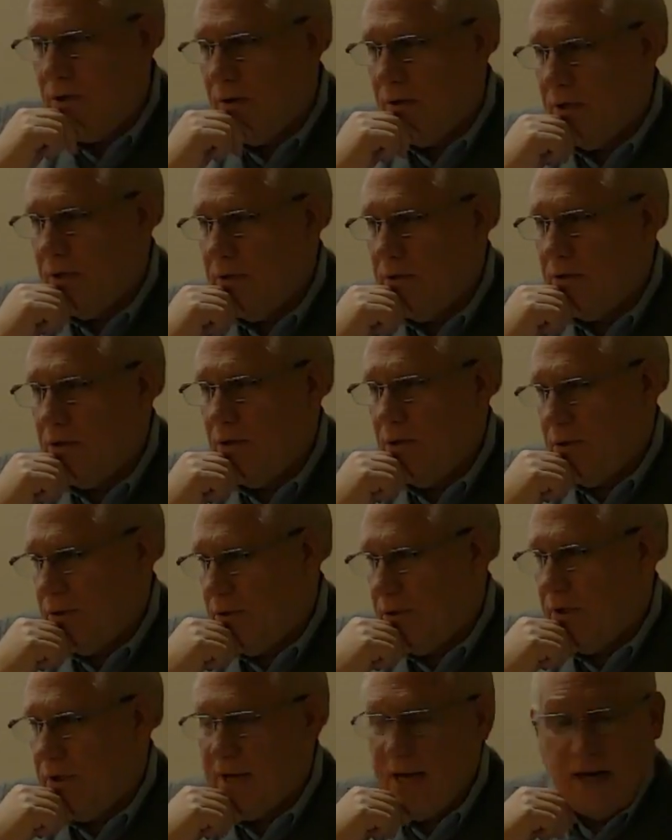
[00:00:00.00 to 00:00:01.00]
can choose
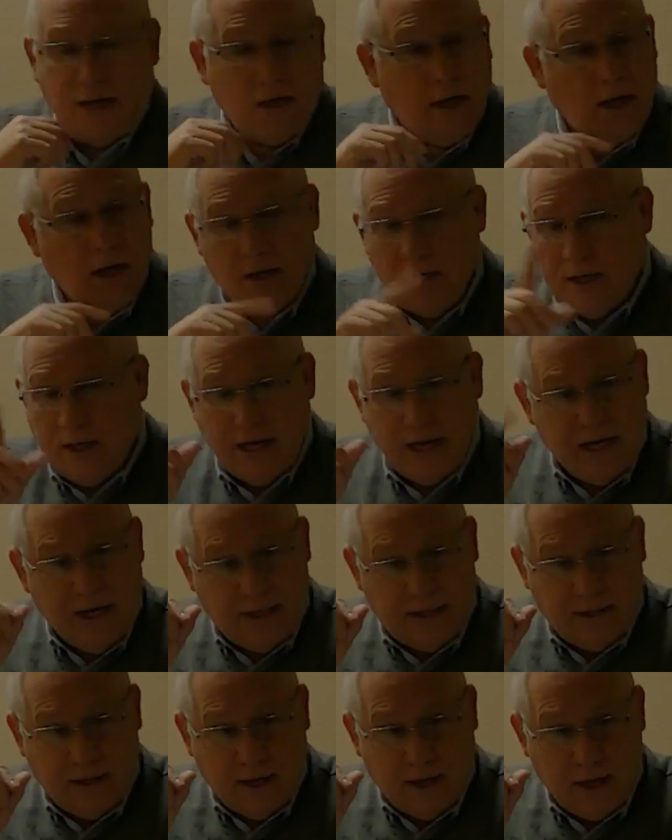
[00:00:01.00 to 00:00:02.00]
to take on at any
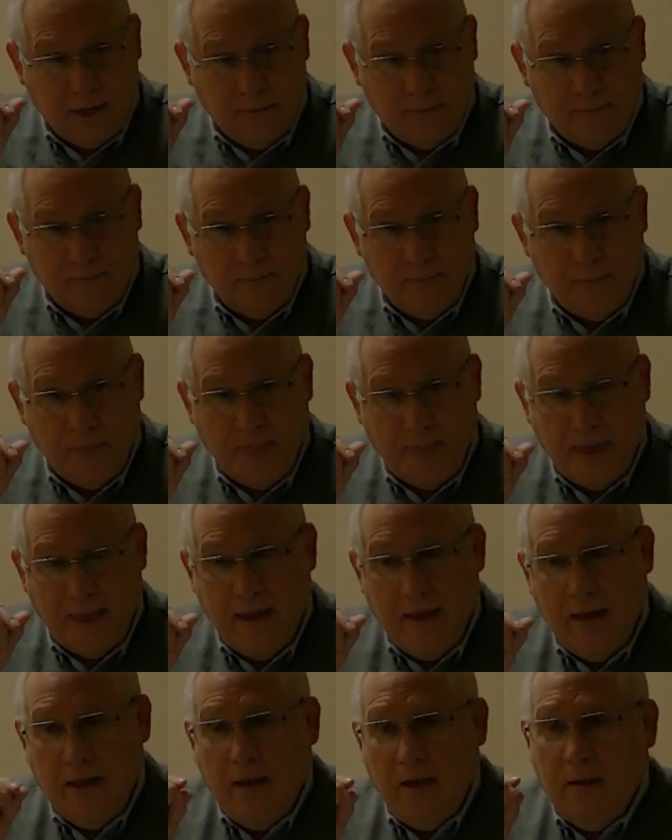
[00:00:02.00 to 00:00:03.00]
time.
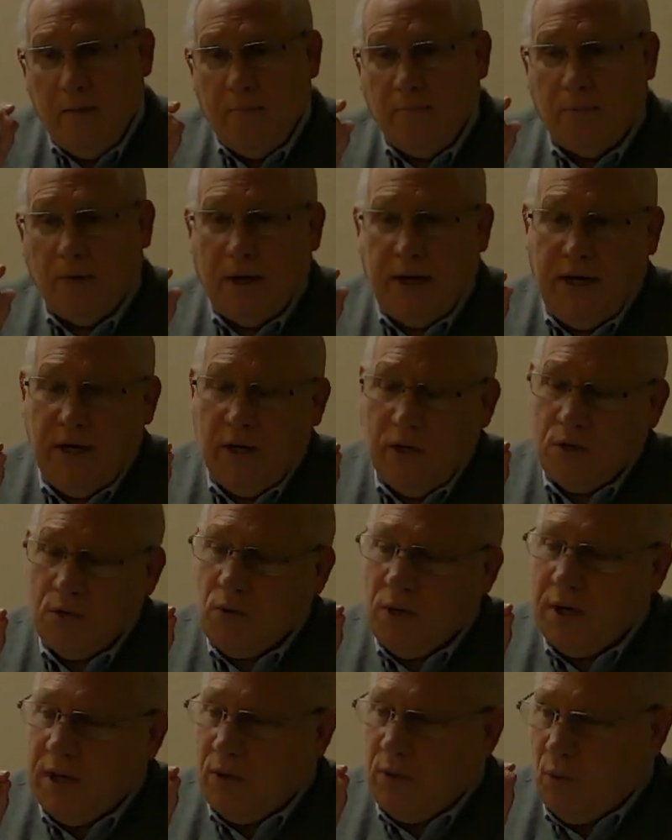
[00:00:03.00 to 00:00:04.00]
But here's
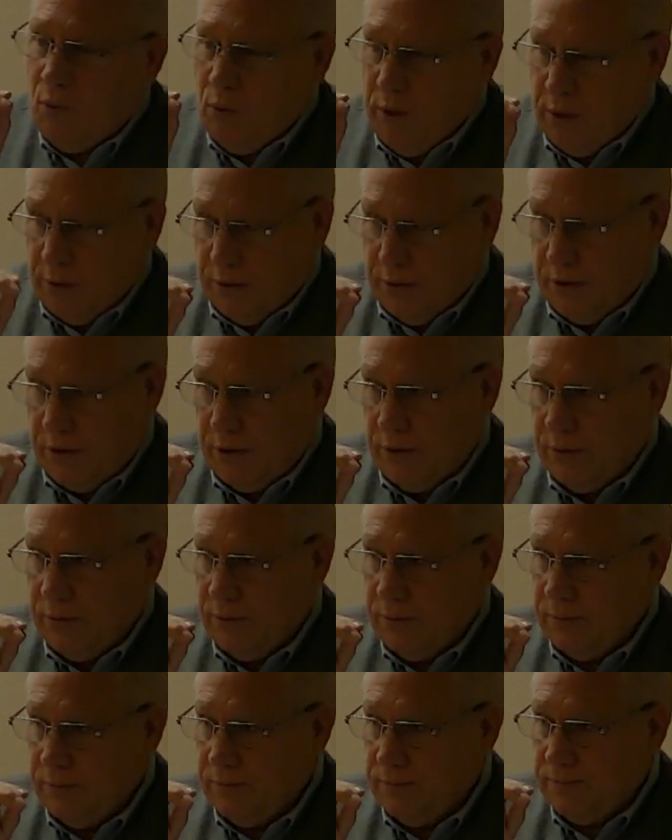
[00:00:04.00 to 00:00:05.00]
what it will do.
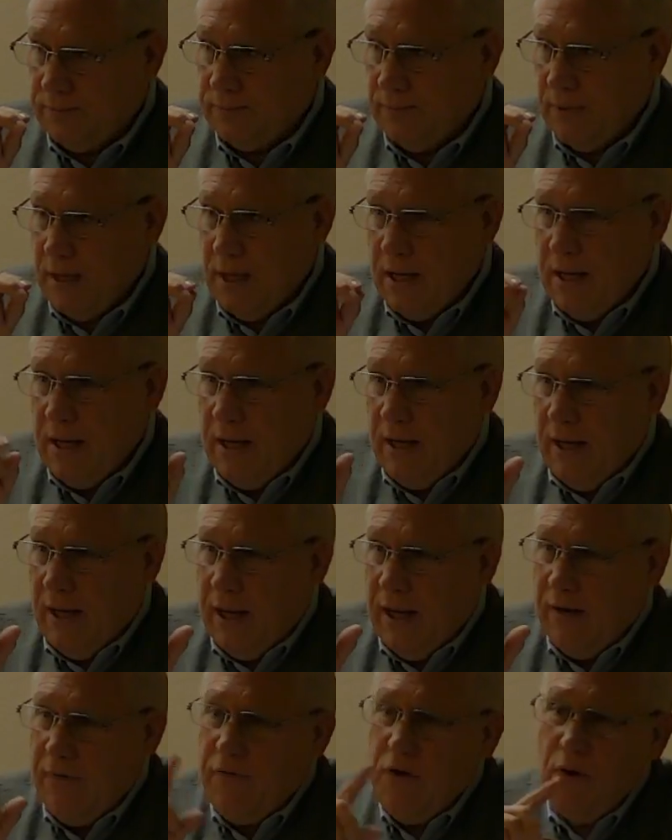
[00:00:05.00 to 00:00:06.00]

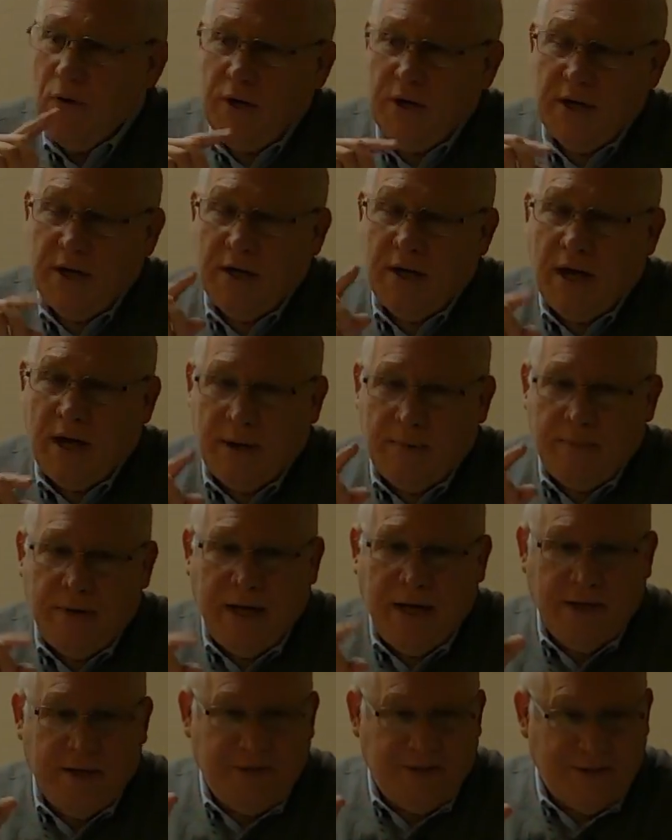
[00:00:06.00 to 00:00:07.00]
If you're in an
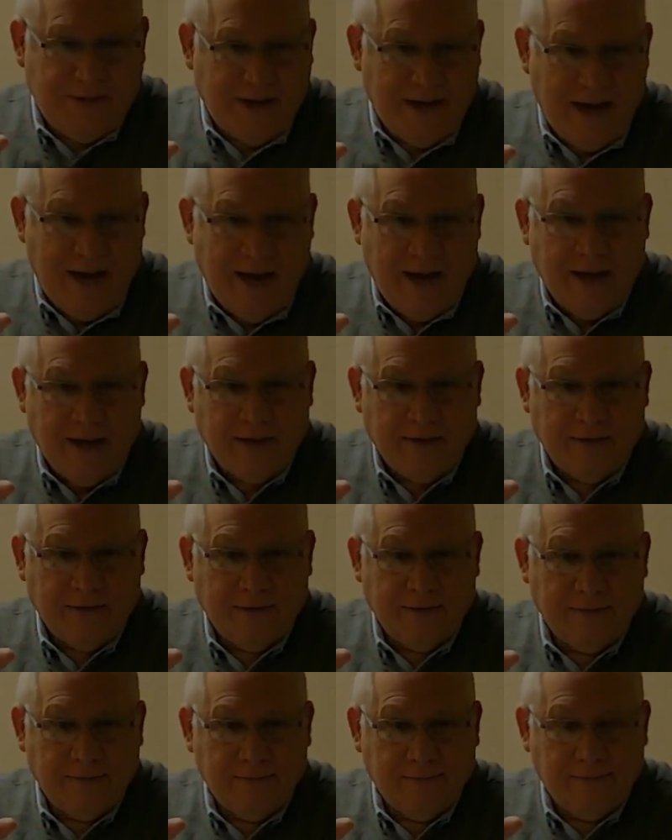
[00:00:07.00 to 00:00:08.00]
automated scan,
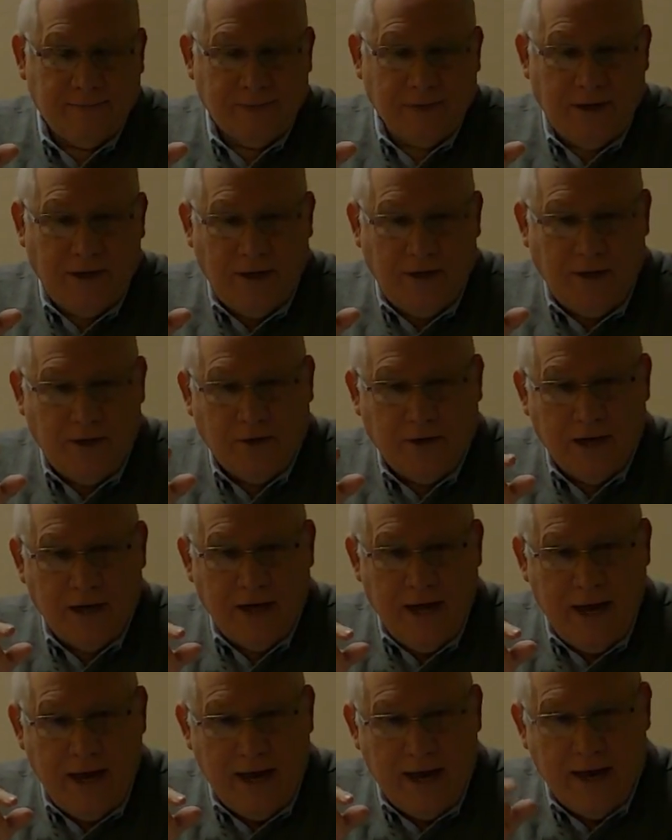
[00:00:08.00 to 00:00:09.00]
you're going
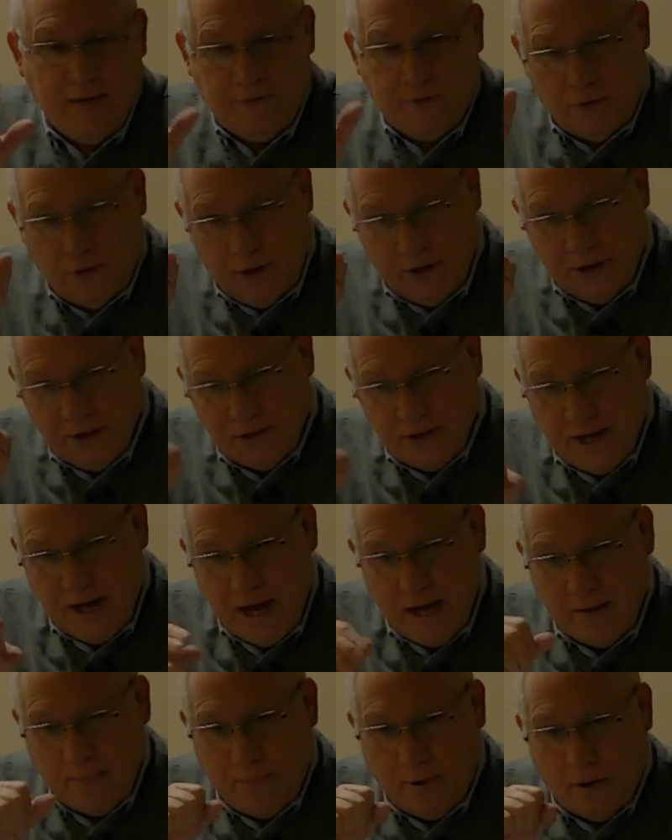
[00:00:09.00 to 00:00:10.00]
to have during the
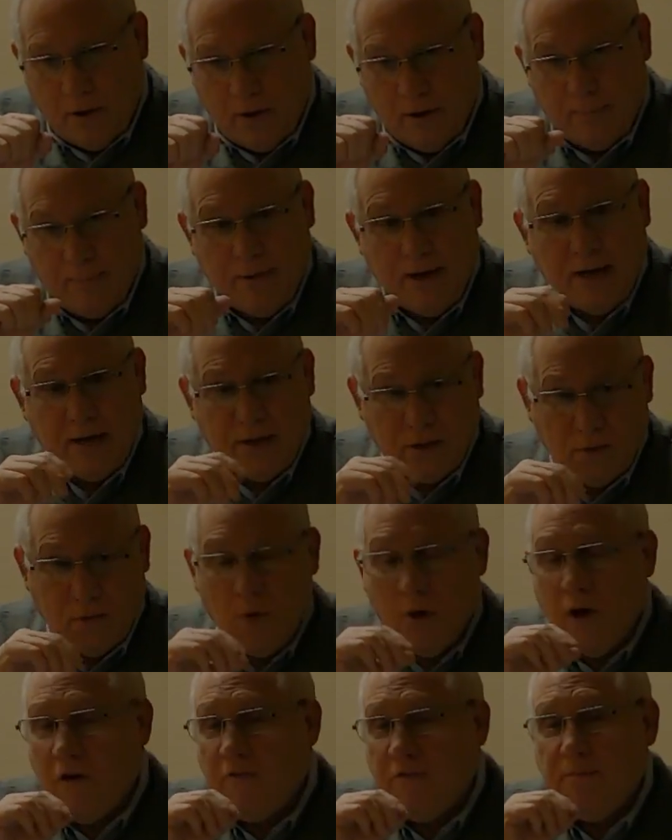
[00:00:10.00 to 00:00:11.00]
scan part about a
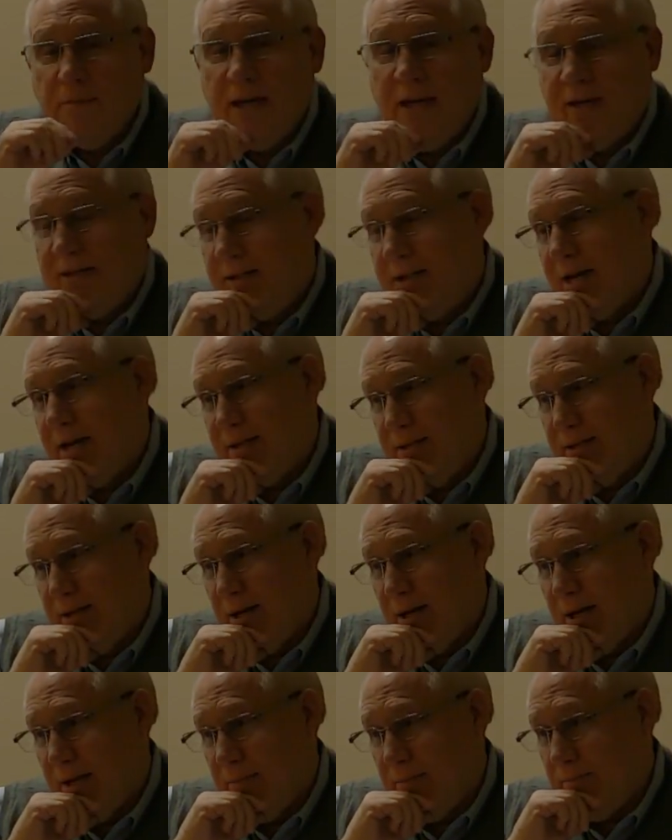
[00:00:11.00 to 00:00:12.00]
12-minute dead
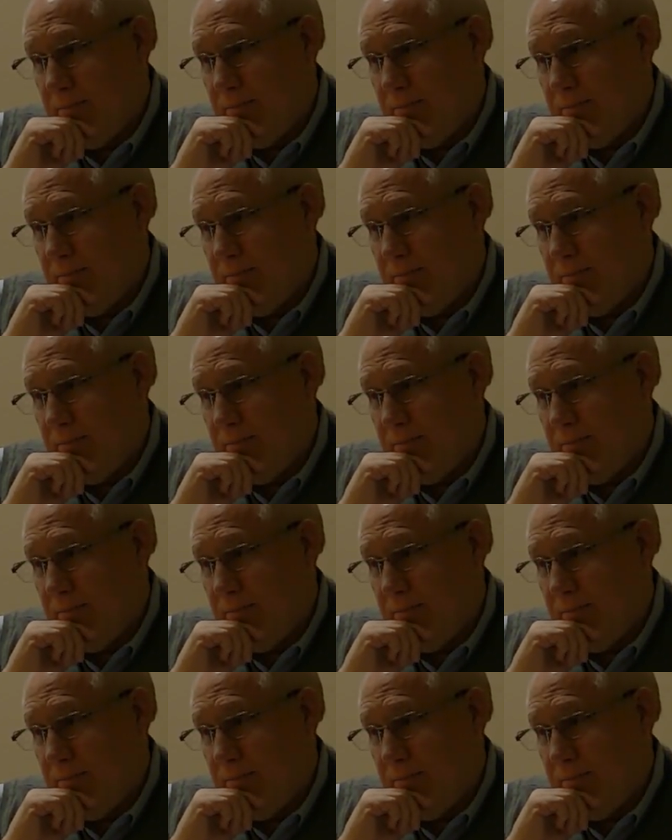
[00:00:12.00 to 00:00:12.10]
time